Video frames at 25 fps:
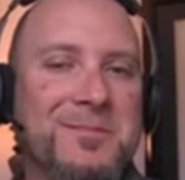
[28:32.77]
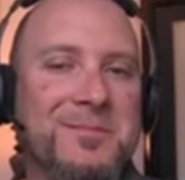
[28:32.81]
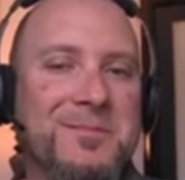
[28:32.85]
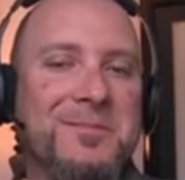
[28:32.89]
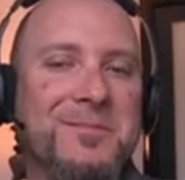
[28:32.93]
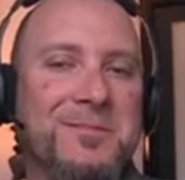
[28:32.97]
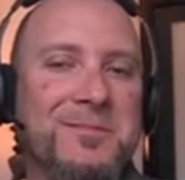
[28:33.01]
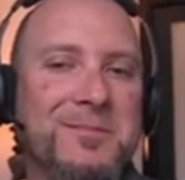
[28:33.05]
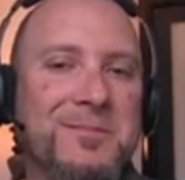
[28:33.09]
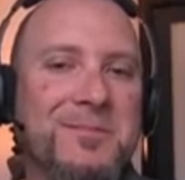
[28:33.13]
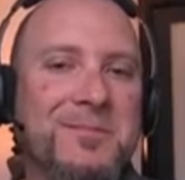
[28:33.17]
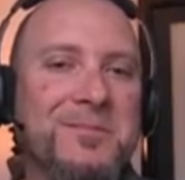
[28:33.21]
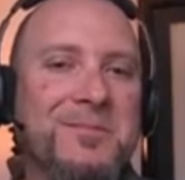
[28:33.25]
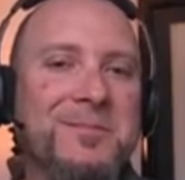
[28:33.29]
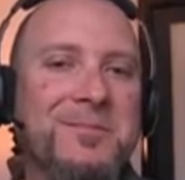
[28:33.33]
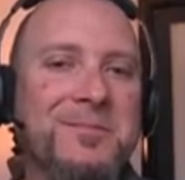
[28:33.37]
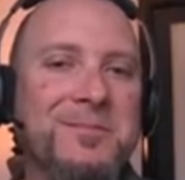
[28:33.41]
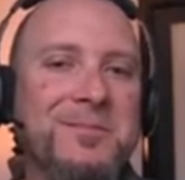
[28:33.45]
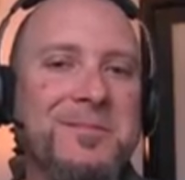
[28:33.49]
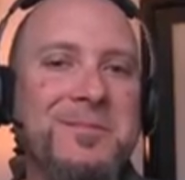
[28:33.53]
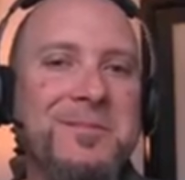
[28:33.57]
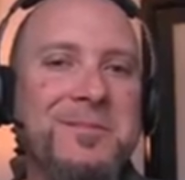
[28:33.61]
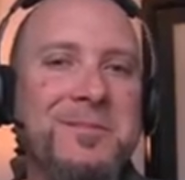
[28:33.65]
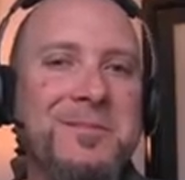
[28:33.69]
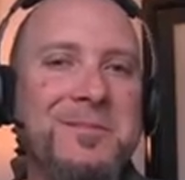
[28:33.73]

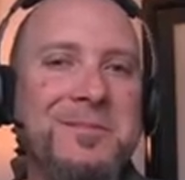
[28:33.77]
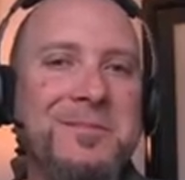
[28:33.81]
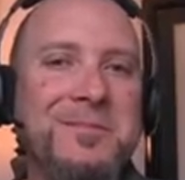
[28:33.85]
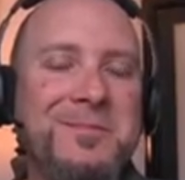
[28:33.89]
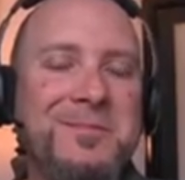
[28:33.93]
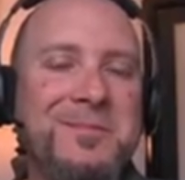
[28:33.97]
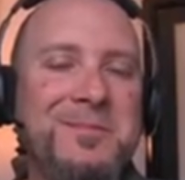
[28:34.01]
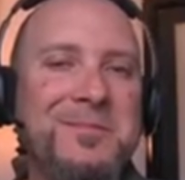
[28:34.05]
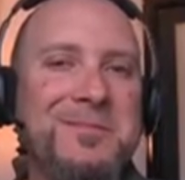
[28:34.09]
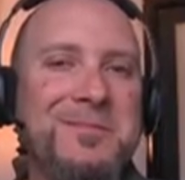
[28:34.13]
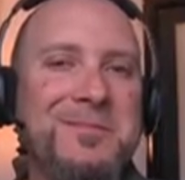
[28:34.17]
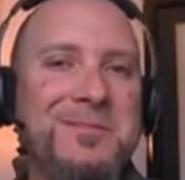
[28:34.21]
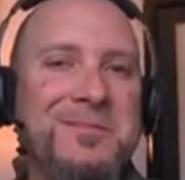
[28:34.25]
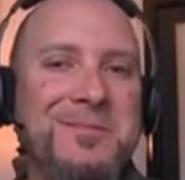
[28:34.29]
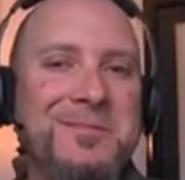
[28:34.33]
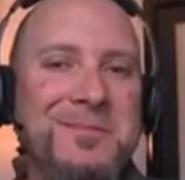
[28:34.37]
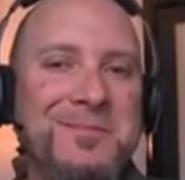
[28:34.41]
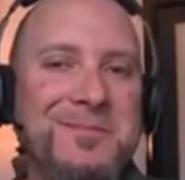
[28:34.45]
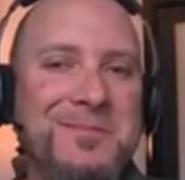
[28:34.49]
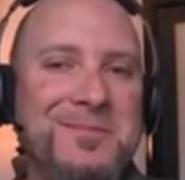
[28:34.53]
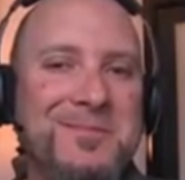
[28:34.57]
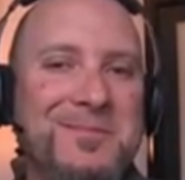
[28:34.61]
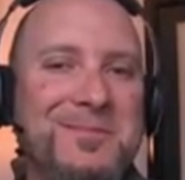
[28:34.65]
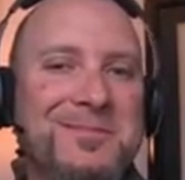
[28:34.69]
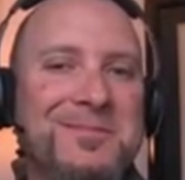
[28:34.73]

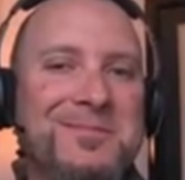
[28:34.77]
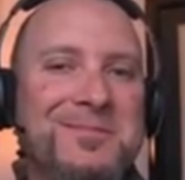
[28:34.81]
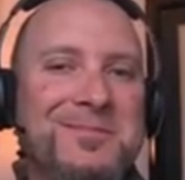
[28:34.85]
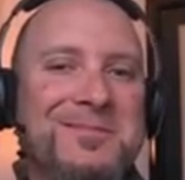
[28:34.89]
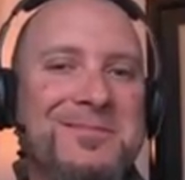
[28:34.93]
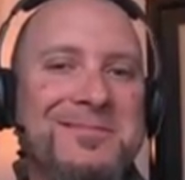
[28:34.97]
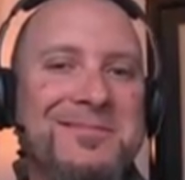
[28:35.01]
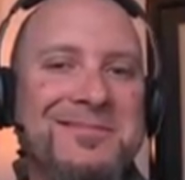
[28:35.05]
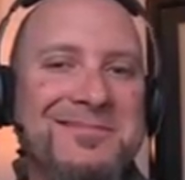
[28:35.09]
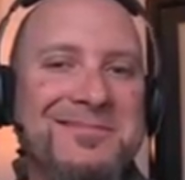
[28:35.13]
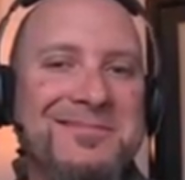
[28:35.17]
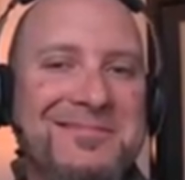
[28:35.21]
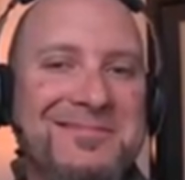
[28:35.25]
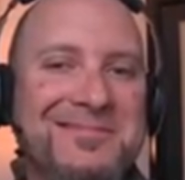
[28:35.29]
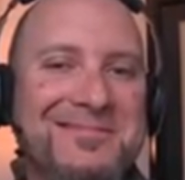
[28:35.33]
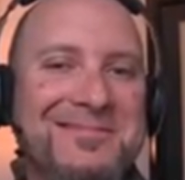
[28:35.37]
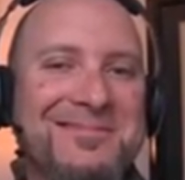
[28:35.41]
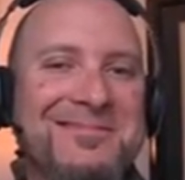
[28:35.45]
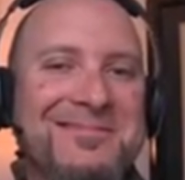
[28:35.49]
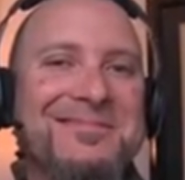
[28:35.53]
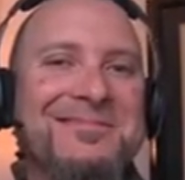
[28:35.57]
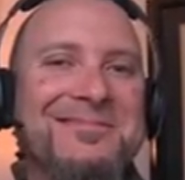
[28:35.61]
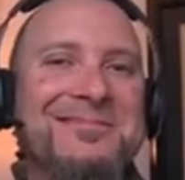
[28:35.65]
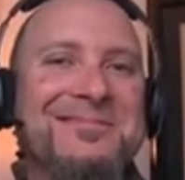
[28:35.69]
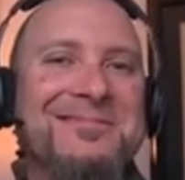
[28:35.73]

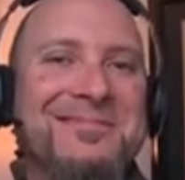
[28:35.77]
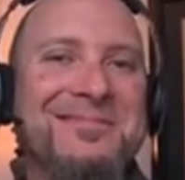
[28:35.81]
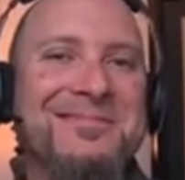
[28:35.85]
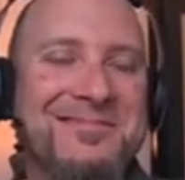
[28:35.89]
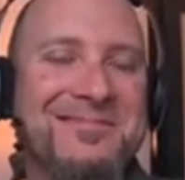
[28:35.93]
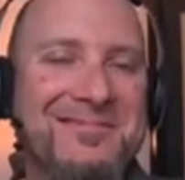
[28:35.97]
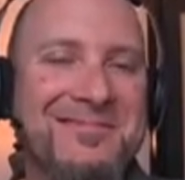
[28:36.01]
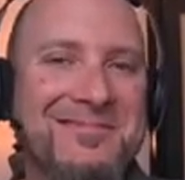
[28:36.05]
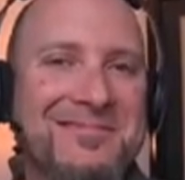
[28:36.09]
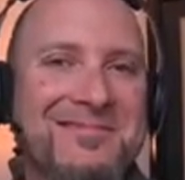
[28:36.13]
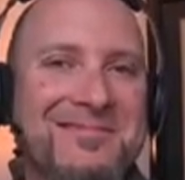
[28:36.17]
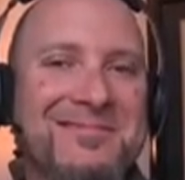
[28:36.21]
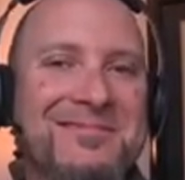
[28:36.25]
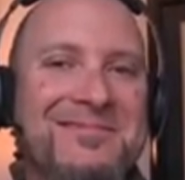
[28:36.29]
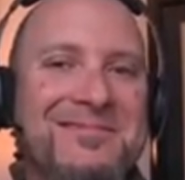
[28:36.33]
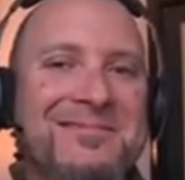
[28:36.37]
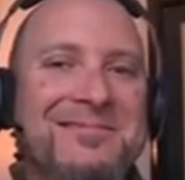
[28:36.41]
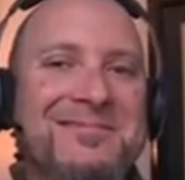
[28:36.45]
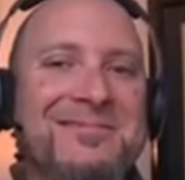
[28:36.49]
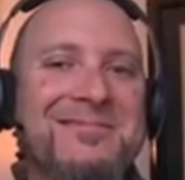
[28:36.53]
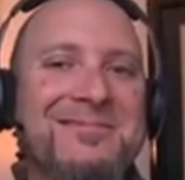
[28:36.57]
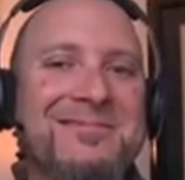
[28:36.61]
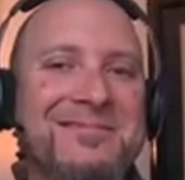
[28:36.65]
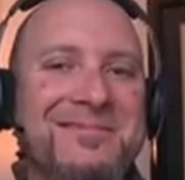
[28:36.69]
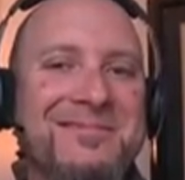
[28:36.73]

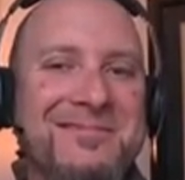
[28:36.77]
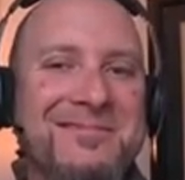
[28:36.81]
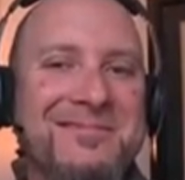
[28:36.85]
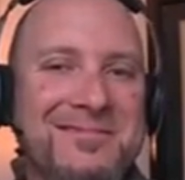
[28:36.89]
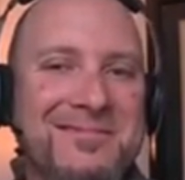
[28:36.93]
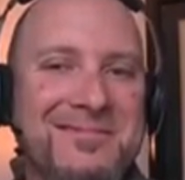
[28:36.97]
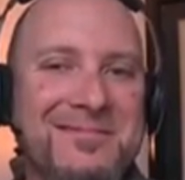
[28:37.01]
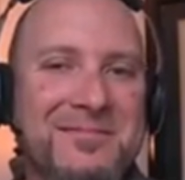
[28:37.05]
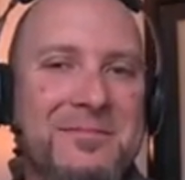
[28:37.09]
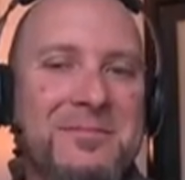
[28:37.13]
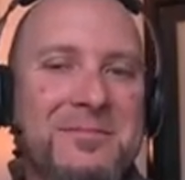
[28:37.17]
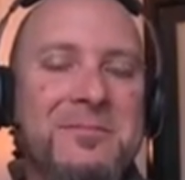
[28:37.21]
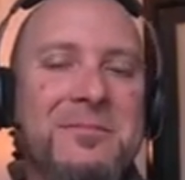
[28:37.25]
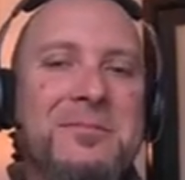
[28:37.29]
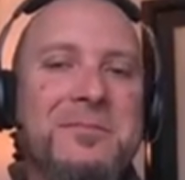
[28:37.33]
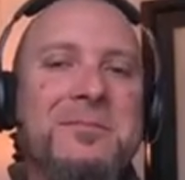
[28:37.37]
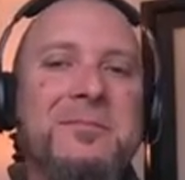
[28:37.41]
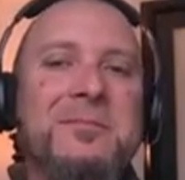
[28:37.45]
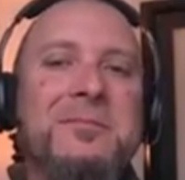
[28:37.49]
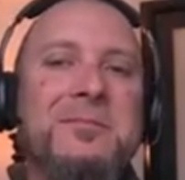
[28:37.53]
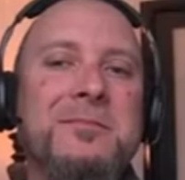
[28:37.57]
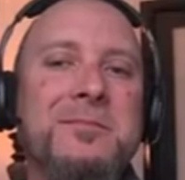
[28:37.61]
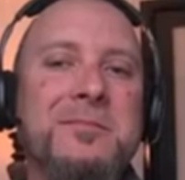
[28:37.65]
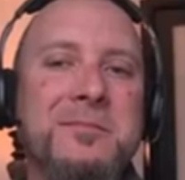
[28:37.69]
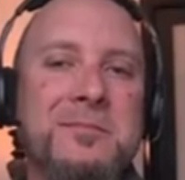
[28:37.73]

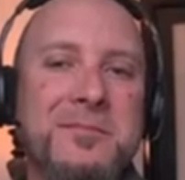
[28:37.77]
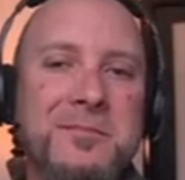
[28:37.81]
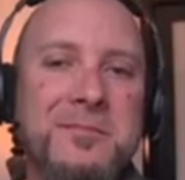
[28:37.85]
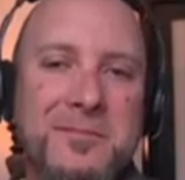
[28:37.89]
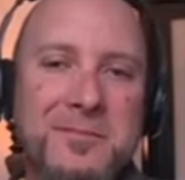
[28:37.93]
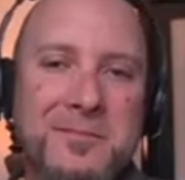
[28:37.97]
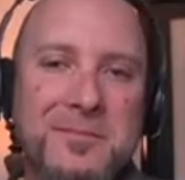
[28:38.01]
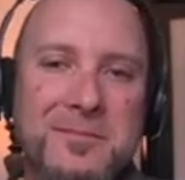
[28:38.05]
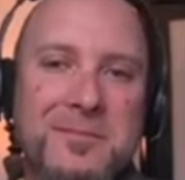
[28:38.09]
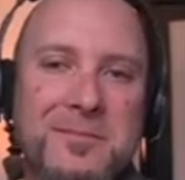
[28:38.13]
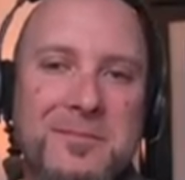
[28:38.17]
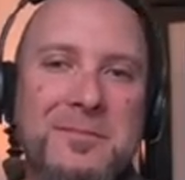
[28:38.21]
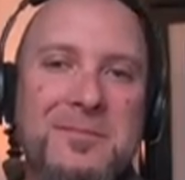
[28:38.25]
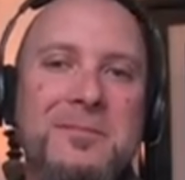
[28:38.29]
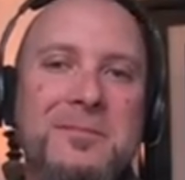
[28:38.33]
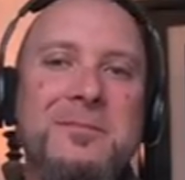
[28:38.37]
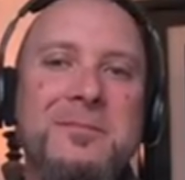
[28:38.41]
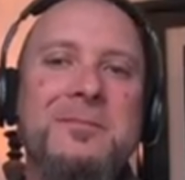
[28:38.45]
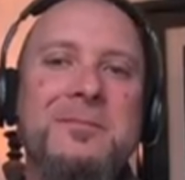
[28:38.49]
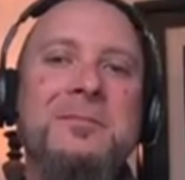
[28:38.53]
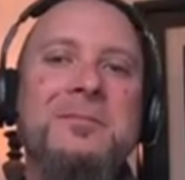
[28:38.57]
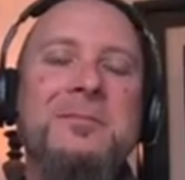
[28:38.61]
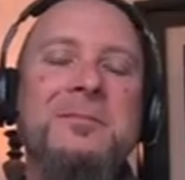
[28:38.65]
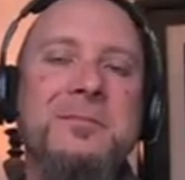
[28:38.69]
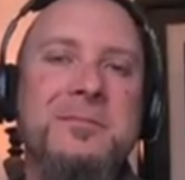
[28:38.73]

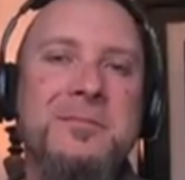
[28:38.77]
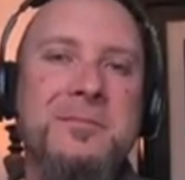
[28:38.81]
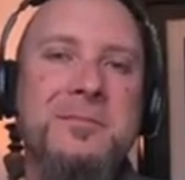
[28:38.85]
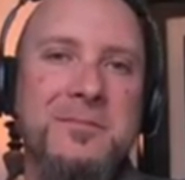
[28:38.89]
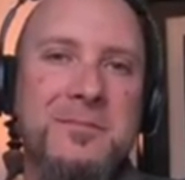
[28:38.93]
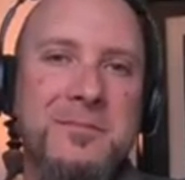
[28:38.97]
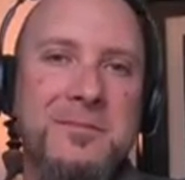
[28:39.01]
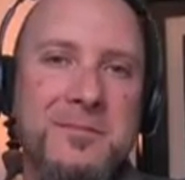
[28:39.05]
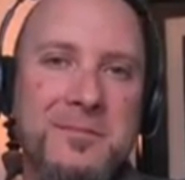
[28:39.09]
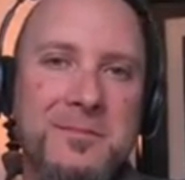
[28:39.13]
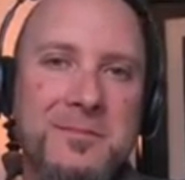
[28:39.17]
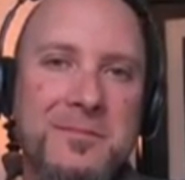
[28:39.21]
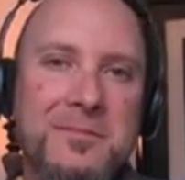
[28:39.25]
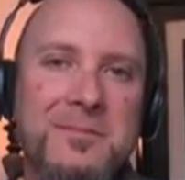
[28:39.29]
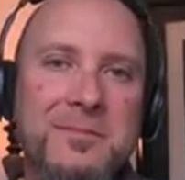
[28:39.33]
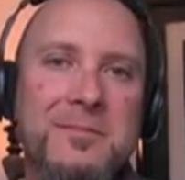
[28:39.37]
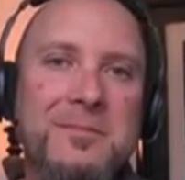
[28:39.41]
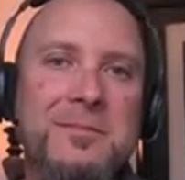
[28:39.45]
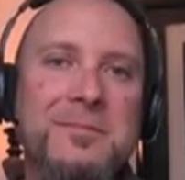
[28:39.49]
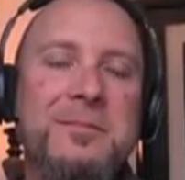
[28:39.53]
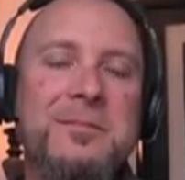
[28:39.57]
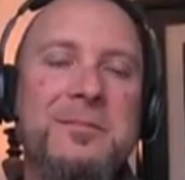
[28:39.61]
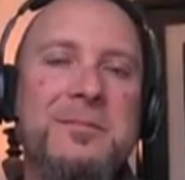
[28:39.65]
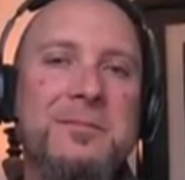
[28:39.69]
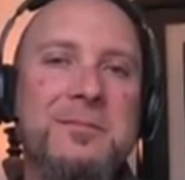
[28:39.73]

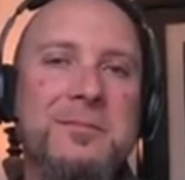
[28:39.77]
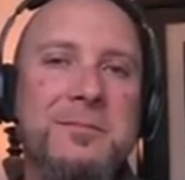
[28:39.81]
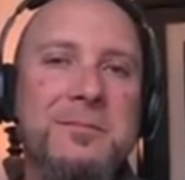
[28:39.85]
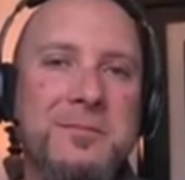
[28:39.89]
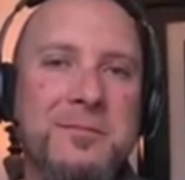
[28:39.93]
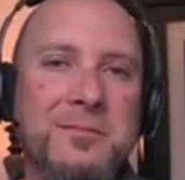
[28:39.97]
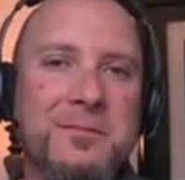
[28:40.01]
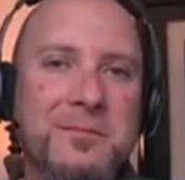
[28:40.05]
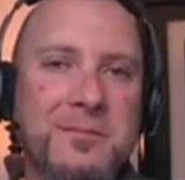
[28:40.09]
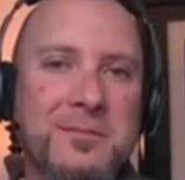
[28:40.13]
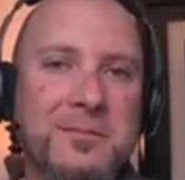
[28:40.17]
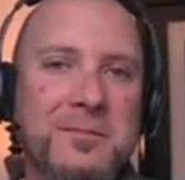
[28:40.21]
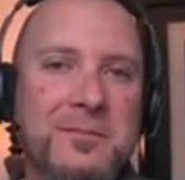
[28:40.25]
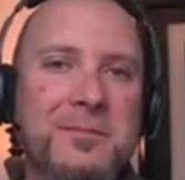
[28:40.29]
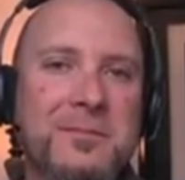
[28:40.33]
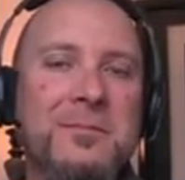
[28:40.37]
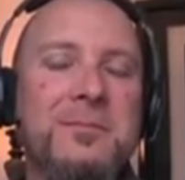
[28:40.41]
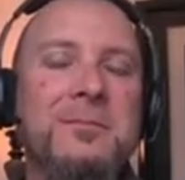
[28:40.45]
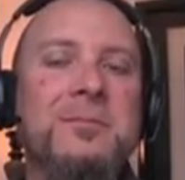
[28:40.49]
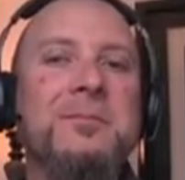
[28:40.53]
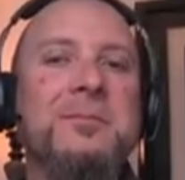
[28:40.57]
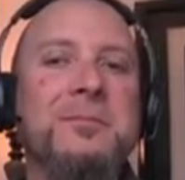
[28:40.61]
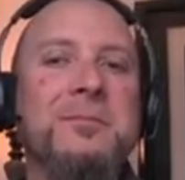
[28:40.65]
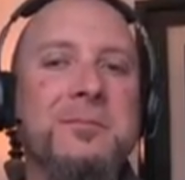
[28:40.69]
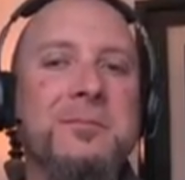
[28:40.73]
(silent)